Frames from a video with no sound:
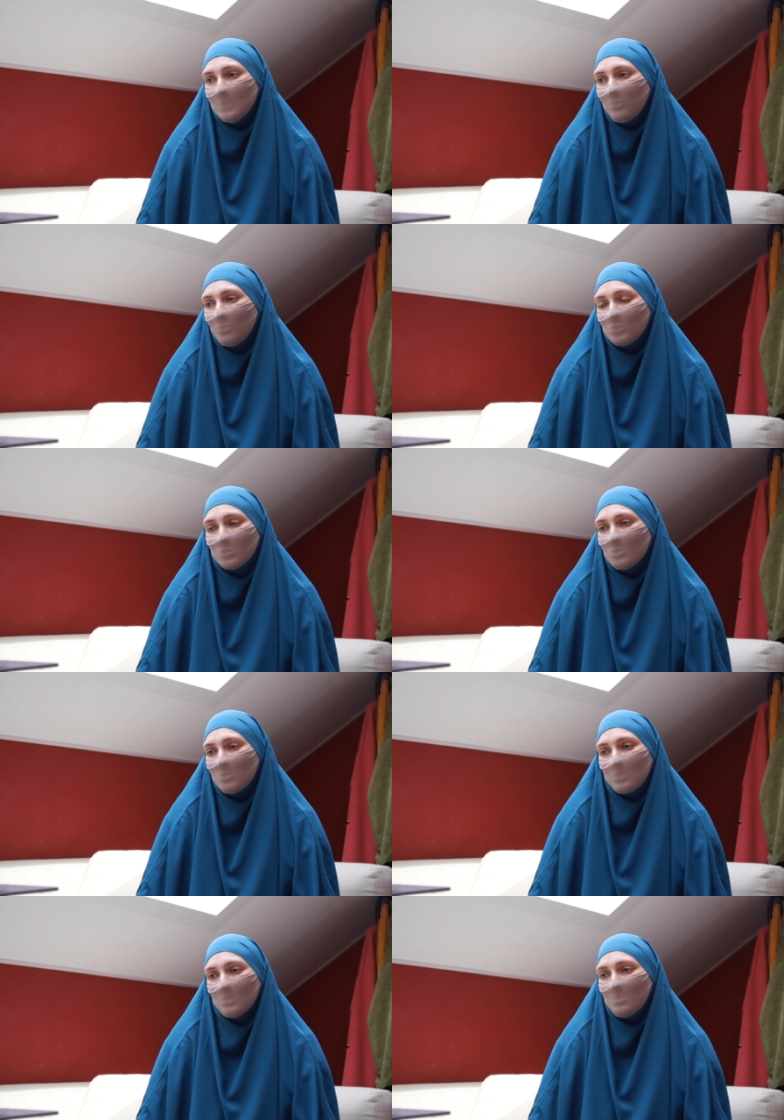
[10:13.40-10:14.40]
for
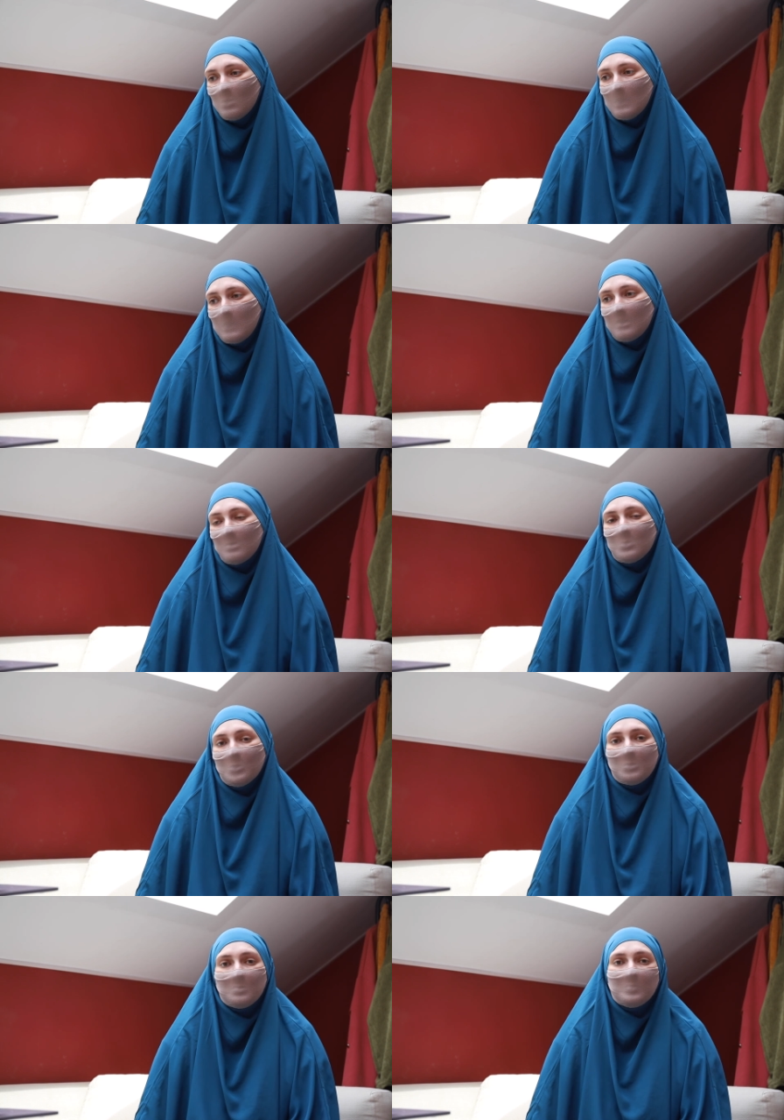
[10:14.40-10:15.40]
sure He will help
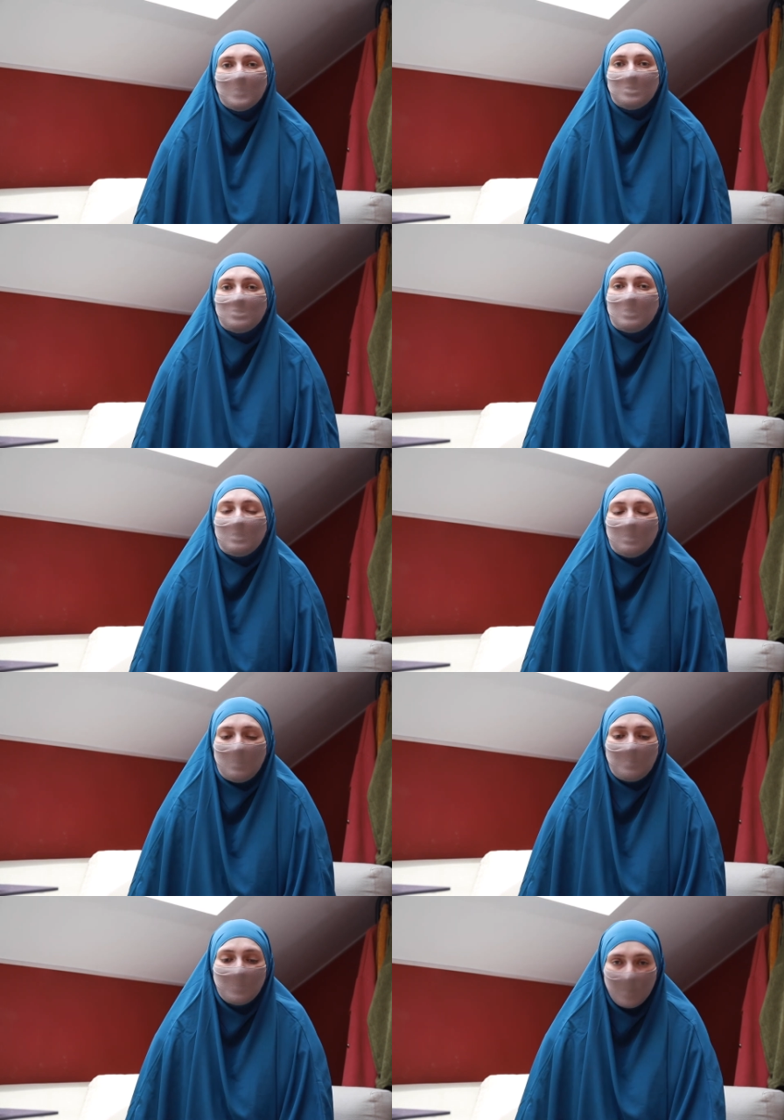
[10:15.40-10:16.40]
you, inshallah.